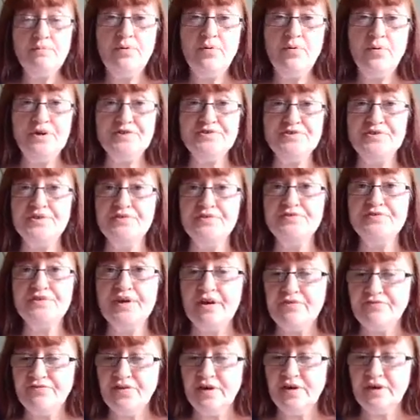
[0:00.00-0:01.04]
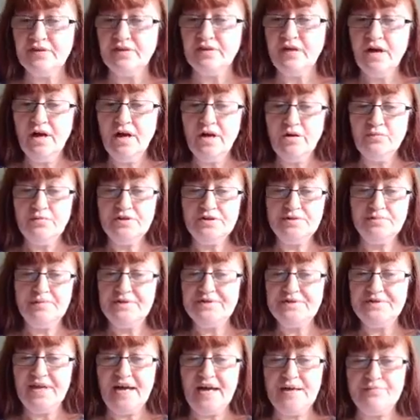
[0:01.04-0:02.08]
Poisson d'Avril, which
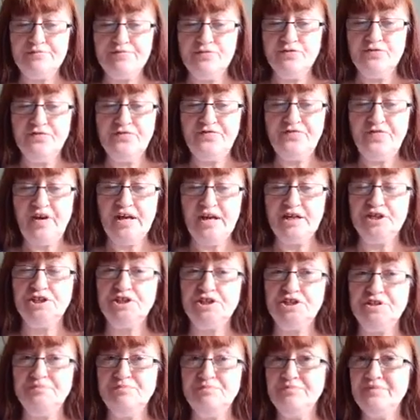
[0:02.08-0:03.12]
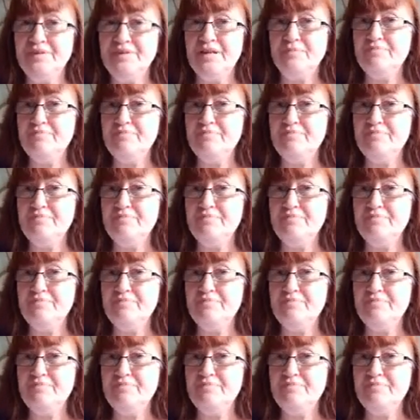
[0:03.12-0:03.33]
means April fish.